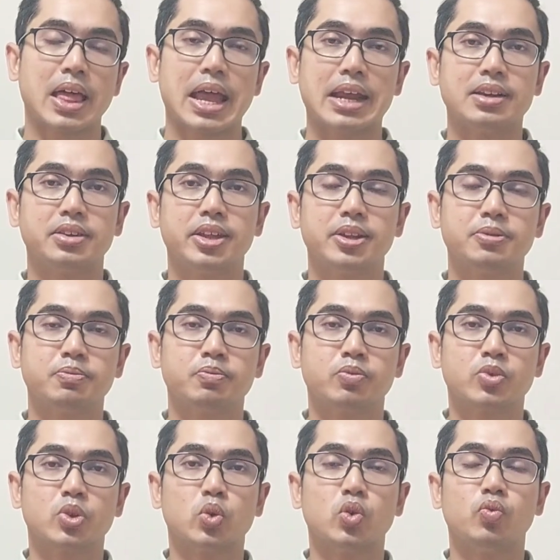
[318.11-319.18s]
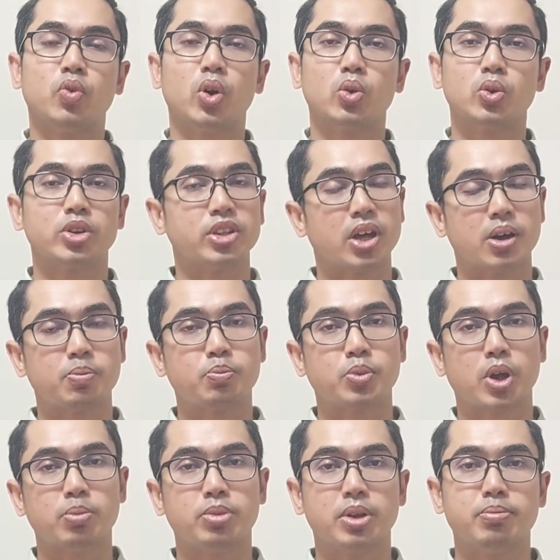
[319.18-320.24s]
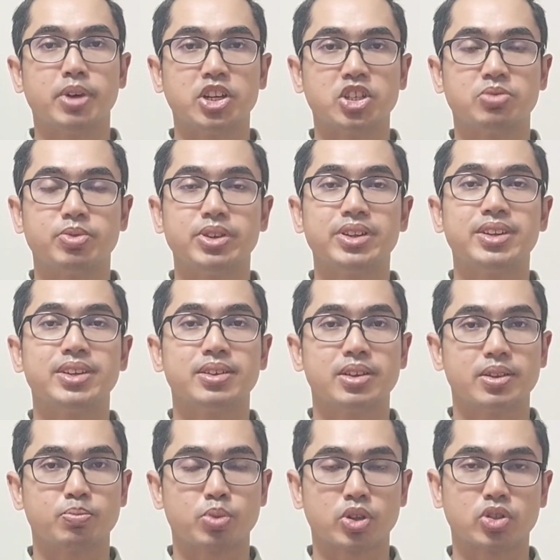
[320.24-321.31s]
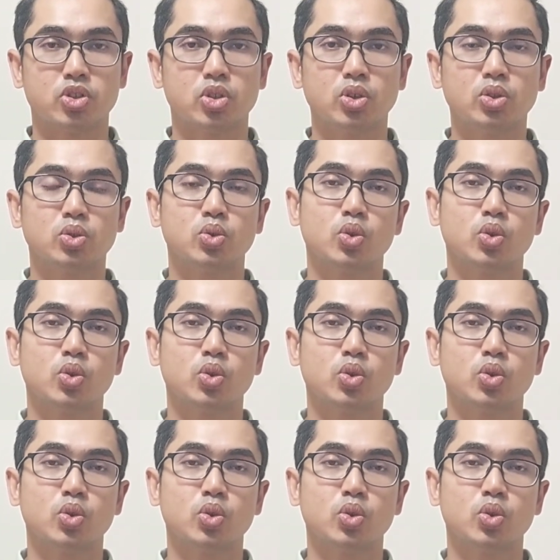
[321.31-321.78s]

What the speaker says: and then we followed the problem management procedures.